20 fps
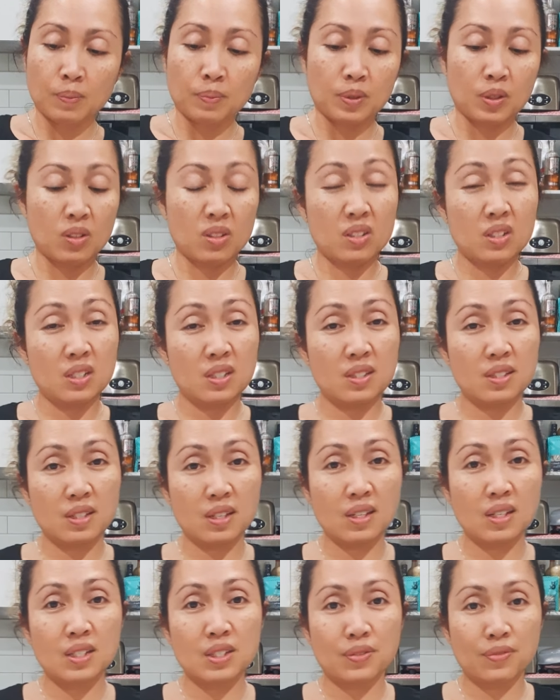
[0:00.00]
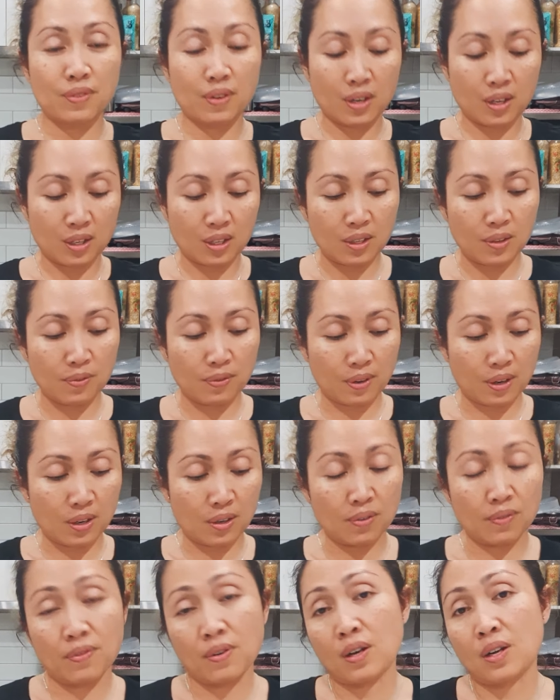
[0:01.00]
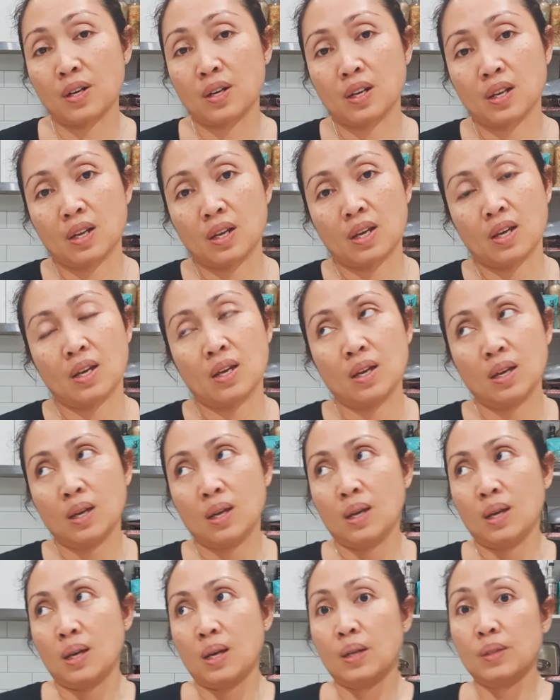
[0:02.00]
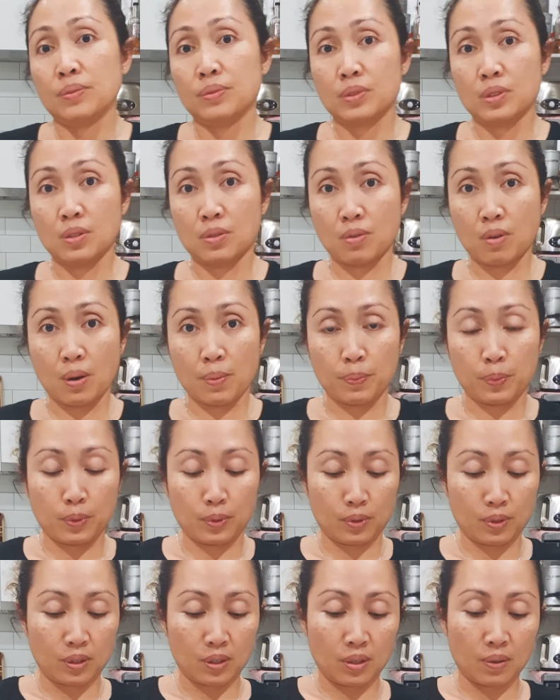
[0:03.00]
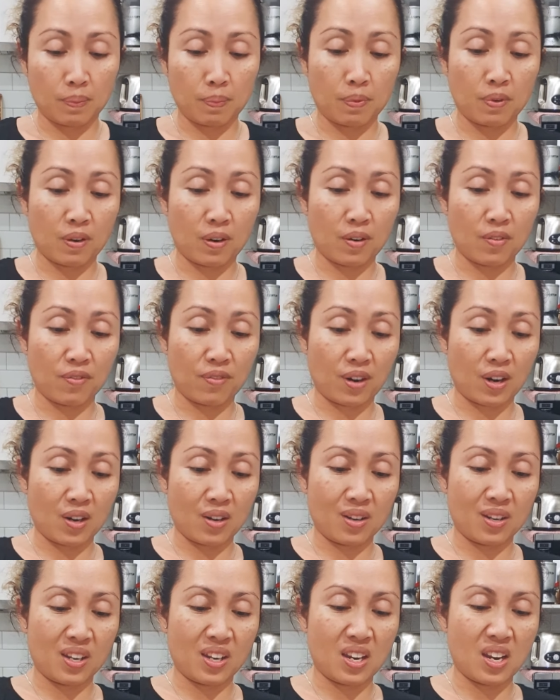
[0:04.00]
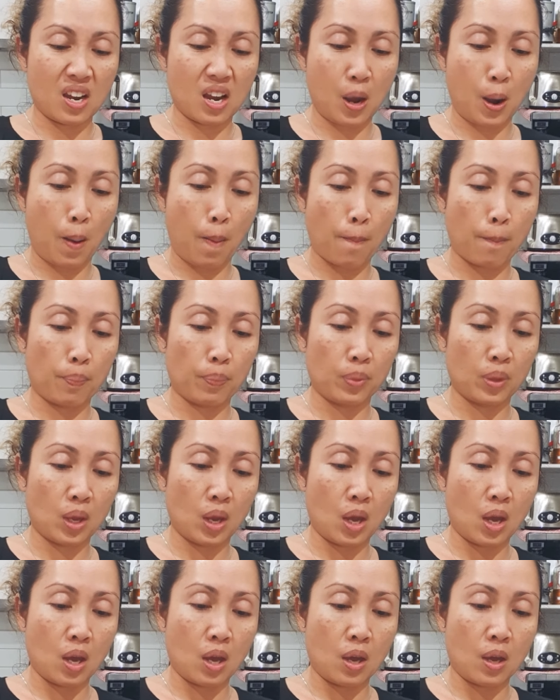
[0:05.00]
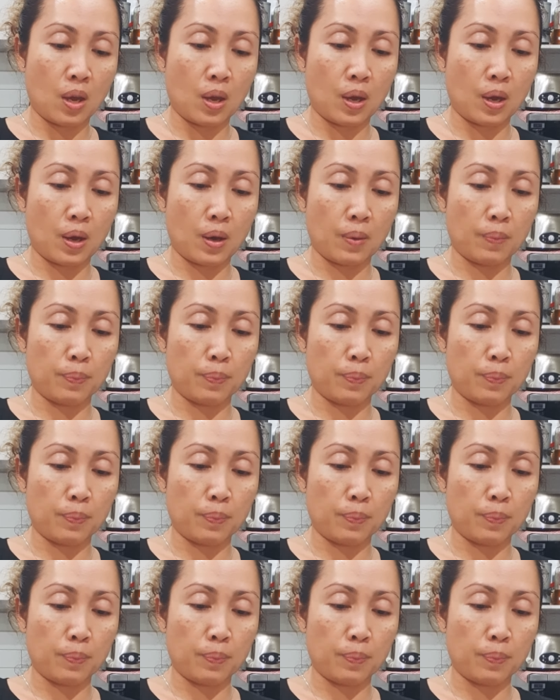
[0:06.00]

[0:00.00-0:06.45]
because this thing is very very very therapeutic very, very uh,